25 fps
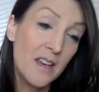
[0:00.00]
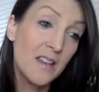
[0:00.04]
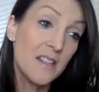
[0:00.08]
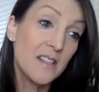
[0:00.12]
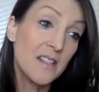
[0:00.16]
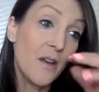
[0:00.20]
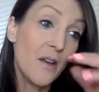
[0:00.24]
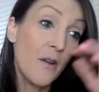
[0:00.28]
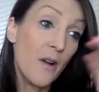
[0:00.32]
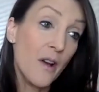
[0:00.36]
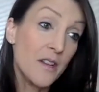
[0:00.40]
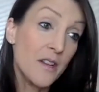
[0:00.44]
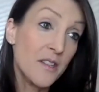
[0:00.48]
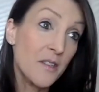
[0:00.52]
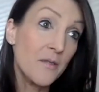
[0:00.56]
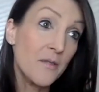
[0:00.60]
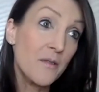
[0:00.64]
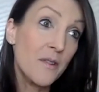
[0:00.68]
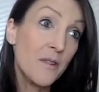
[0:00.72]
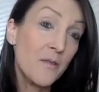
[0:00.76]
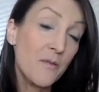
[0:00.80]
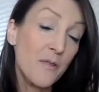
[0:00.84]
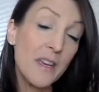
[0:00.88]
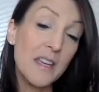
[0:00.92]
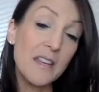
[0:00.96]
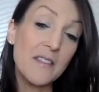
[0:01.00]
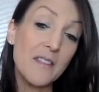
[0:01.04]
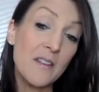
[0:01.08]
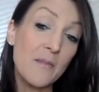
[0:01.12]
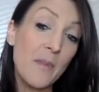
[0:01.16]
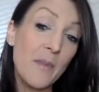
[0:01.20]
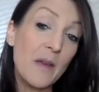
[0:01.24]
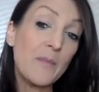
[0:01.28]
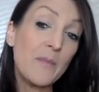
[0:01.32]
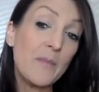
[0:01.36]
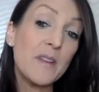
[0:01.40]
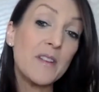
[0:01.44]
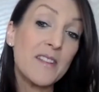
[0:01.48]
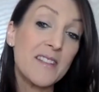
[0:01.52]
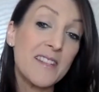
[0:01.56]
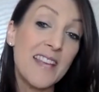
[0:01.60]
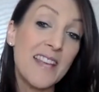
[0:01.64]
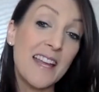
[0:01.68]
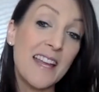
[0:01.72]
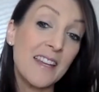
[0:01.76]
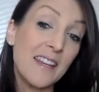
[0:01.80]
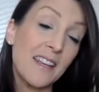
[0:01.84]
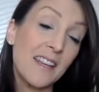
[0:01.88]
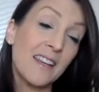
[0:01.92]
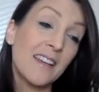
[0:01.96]
So I do agree that maybe just
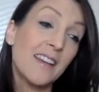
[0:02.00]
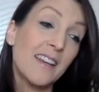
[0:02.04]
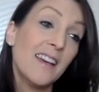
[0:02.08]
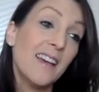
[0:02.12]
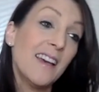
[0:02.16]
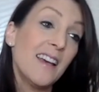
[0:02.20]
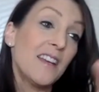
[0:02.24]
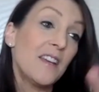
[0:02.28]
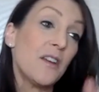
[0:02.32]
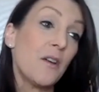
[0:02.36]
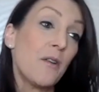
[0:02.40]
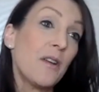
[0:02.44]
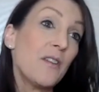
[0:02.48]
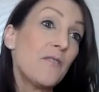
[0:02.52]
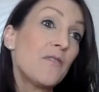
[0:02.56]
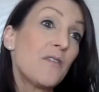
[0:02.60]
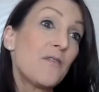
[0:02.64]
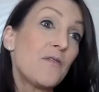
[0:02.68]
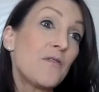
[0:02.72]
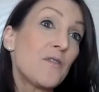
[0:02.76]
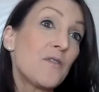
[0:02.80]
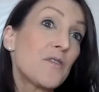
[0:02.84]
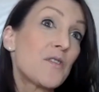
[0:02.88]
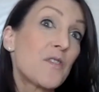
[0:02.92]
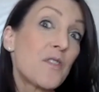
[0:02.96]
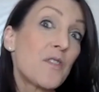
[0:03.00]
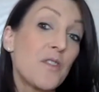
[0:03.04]
getting, you know, even if you're just